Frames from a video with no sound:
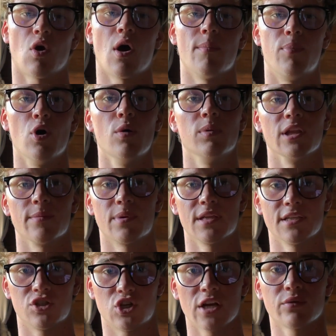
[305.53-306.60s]
hyperbole, but
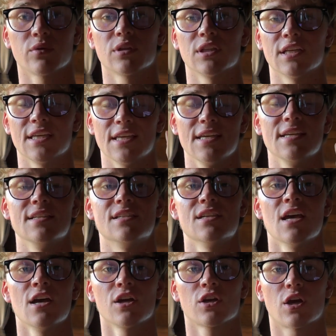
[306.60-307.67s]
it genuinely is
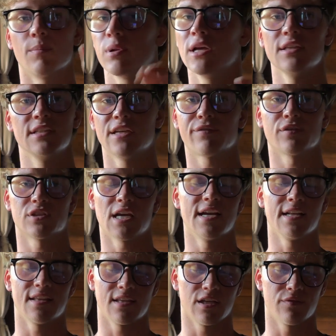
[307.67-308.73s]
completely different to
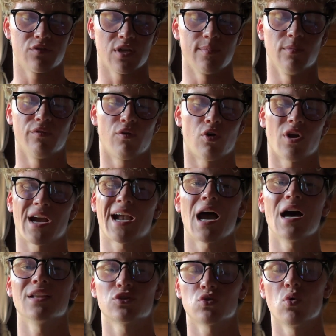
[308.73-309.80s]
anything you've seen before, and I
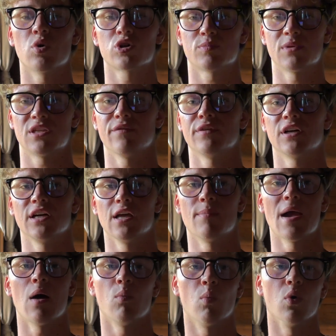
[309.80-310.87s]
can't talk specifically
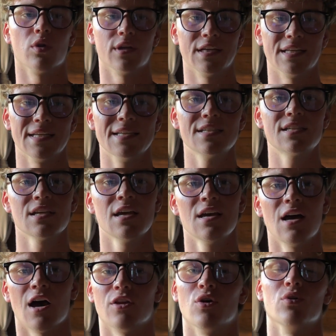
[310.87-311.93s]
about what it is.
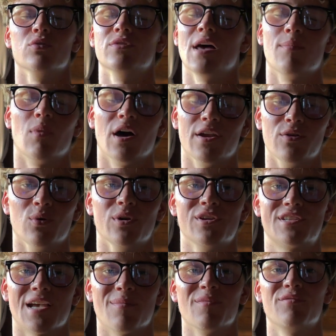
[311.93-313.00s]
I know that might annoy
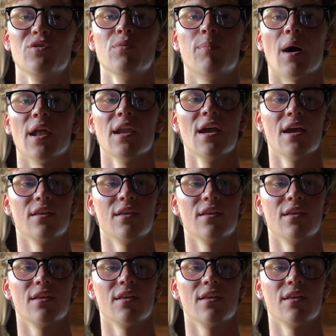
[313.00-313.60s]
some of you, but